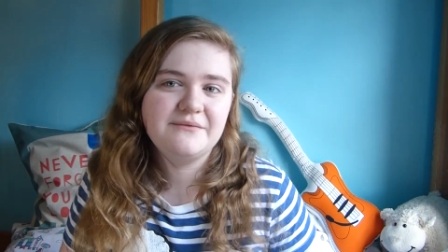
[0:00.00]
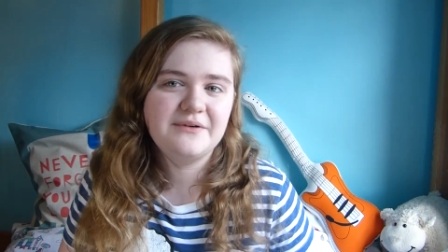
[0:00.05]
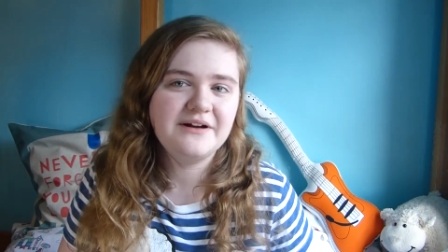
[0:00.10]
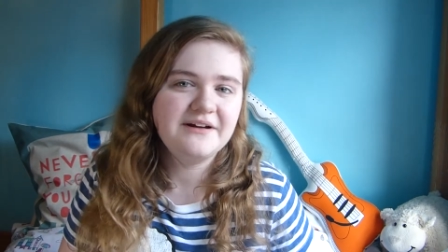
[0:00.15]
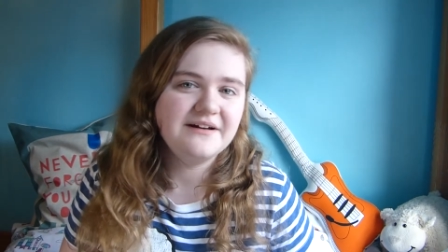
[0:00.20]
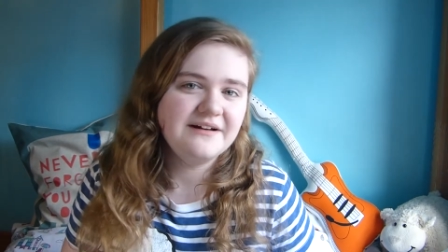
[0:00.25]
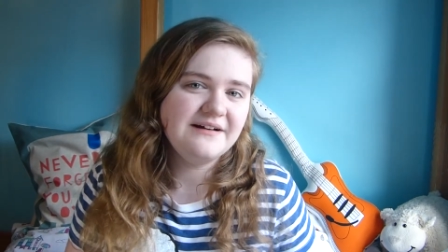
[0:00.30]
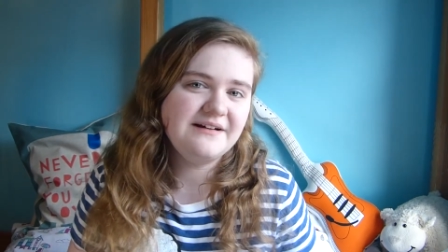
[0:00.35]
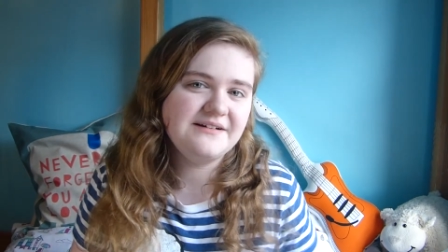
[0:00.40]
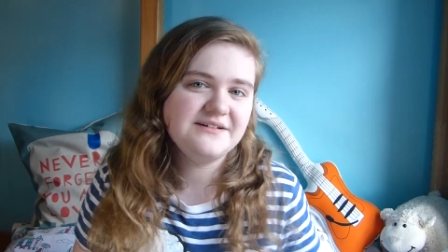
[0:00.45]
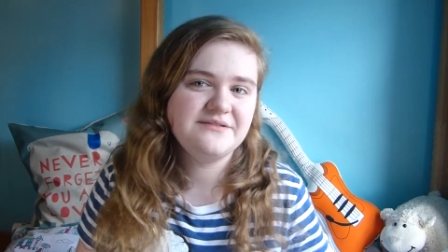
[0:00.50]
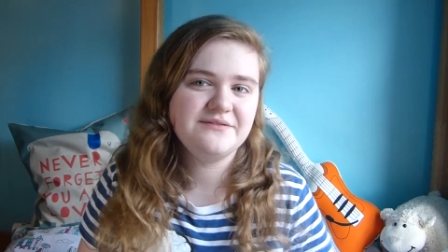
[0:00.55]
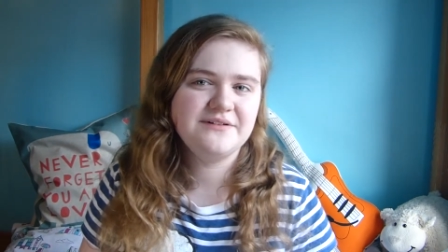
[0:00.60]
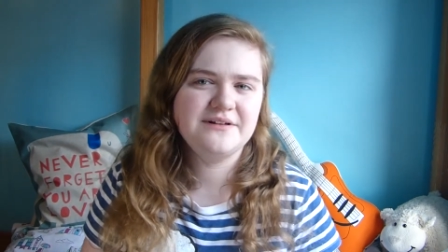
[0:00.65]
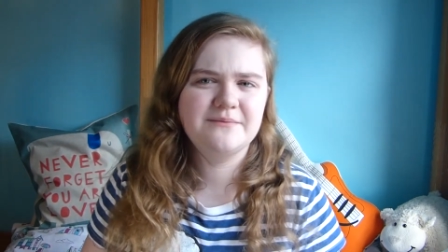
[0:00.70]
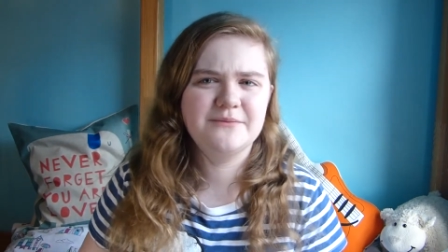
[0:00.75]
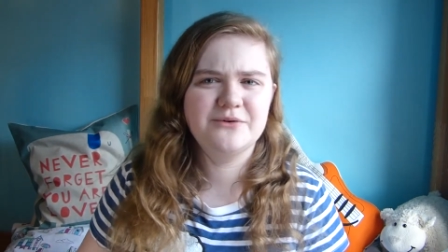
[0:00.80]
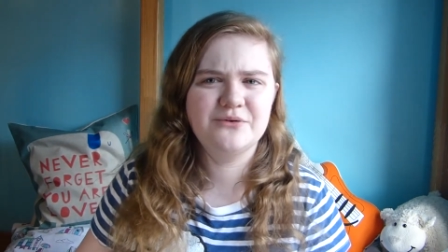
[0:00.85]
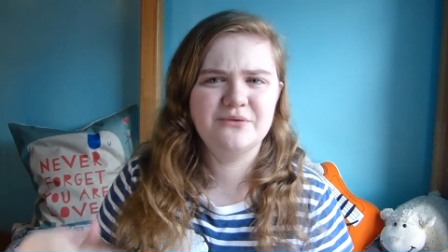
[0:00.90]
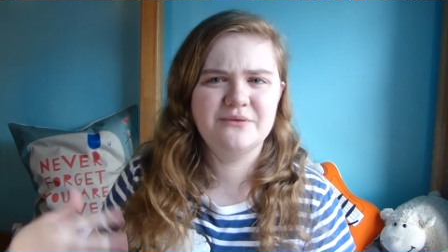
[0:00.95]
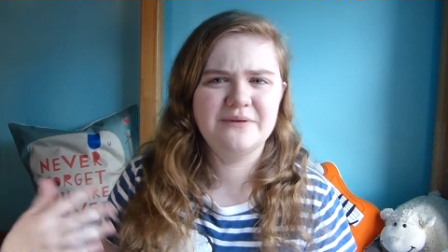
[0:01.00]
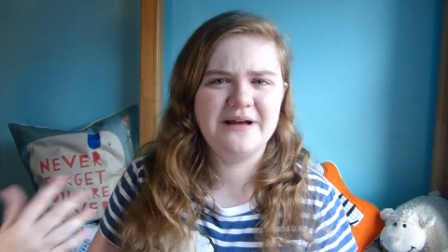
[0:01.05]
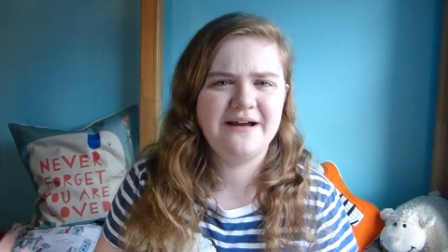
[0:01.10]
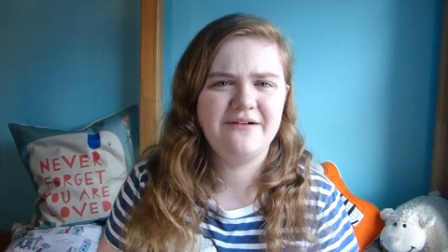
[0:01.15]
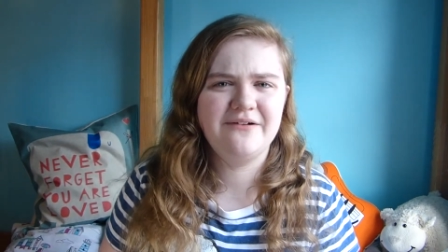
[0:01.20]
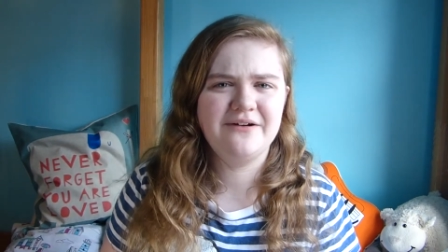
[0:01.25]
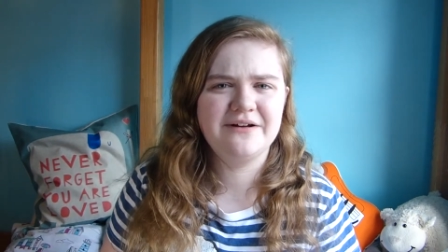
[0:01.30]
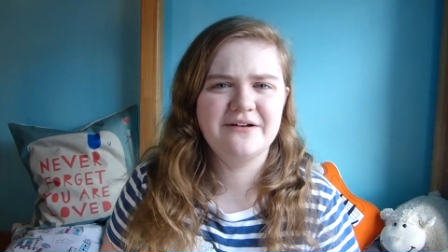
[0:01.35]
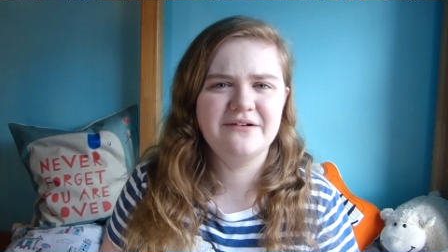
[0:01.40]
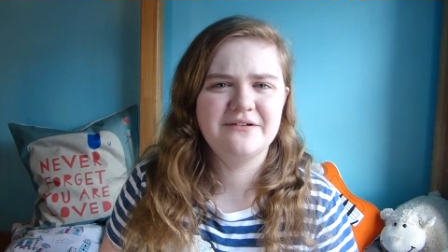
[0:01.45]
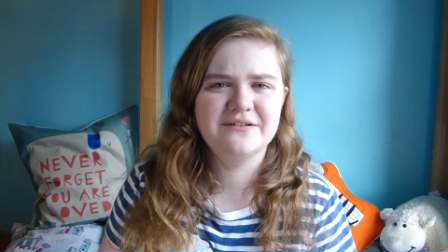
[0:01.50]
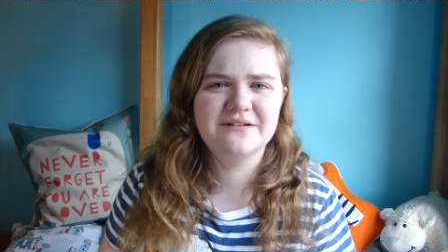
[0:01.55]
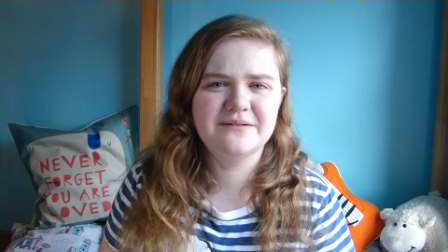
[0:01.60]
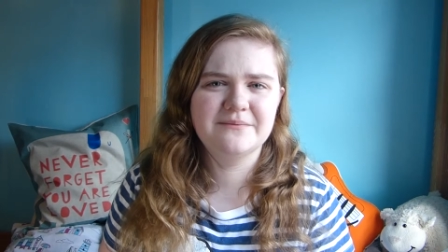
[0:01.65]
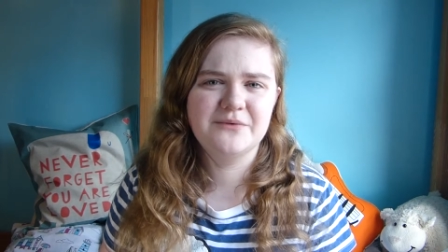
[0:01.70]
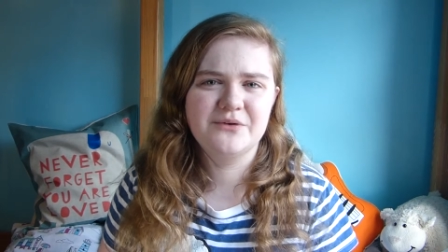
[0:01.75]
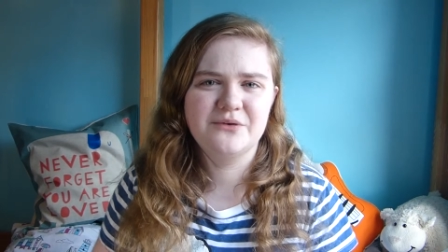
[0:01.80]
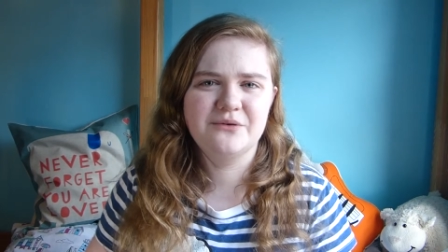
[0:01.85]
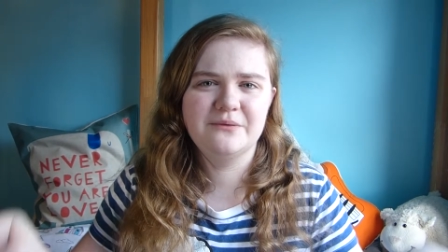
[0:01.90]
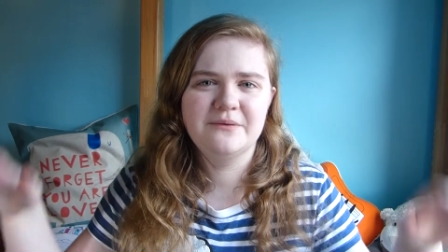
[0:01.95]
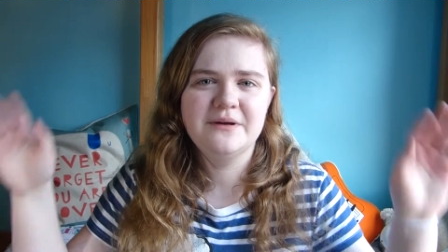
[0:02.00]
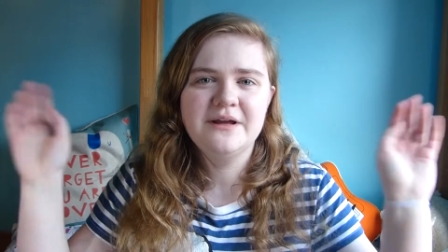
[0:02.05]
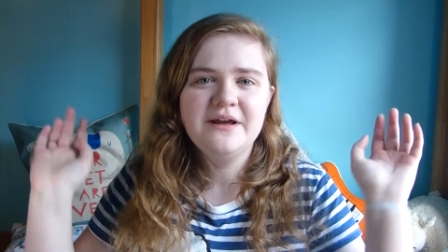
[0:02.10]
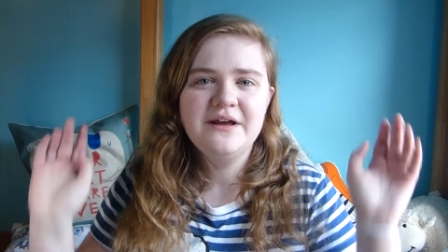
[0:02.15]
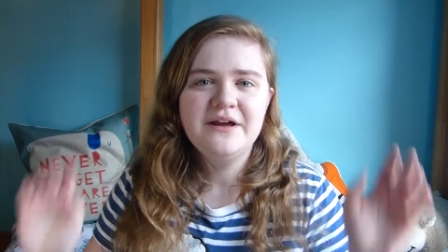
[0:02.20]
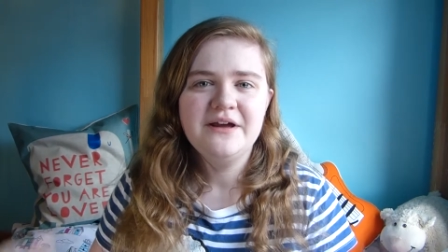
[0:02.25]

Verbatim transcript: why I asked for them or how I got them or